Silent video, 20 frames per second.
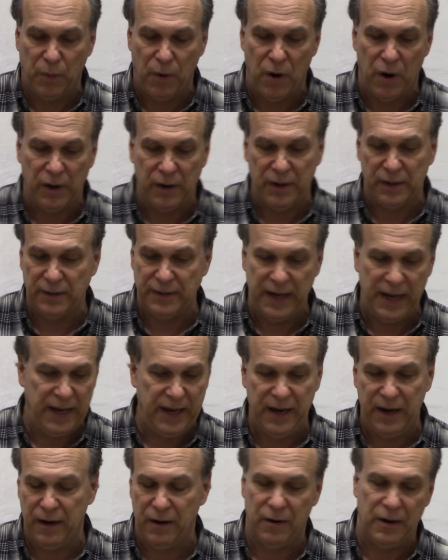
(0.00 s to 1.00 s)
park, a
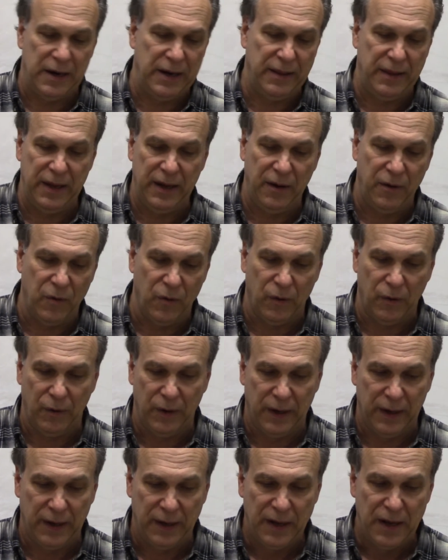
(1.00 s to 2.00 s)
daycare, I think, or
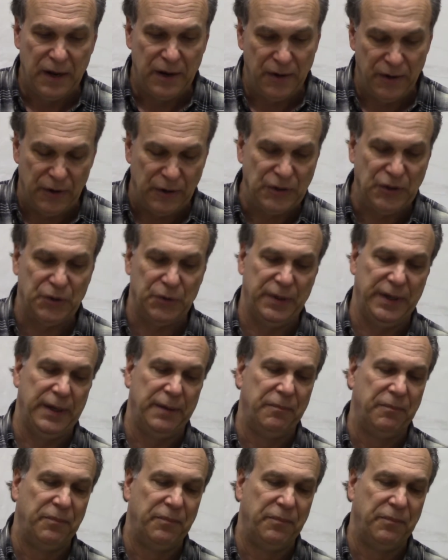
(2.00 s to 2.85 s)
a nursery.